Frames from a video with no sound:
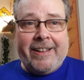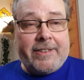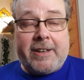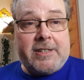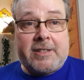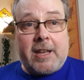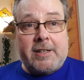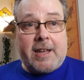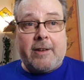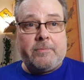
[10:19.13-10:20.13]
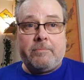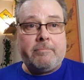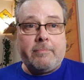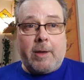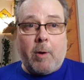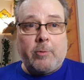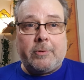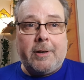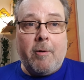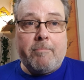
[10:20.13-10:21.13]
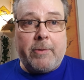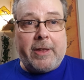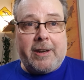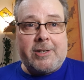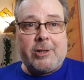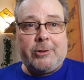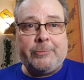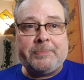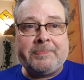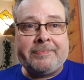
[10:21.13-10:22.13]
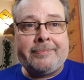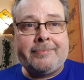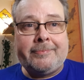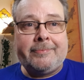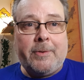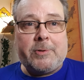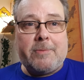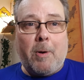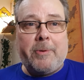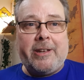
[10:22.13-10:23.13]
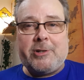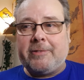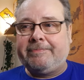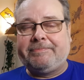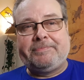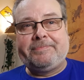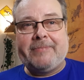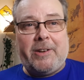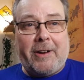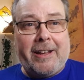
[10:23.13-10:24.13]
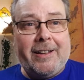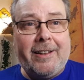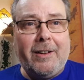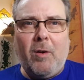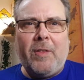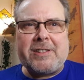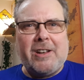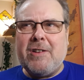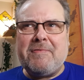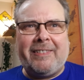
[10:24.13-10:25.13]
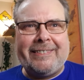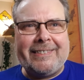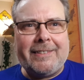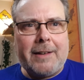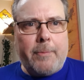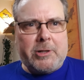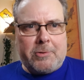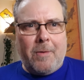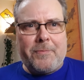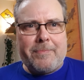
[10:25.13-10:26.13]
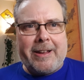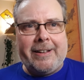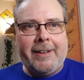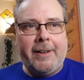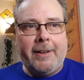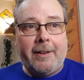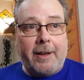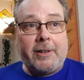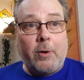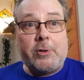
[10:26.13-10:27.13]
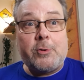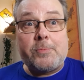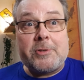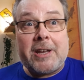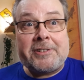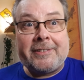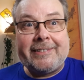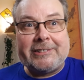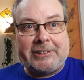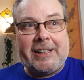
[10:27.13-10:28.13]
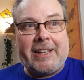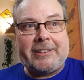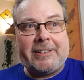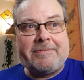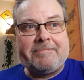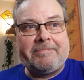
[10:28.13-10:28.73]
They need to take it down. They won't, but they need to. It was an abomination. Anyway, go on, that's enough. How much do you want from me? I'm going to go and do some shit. I'll see you later.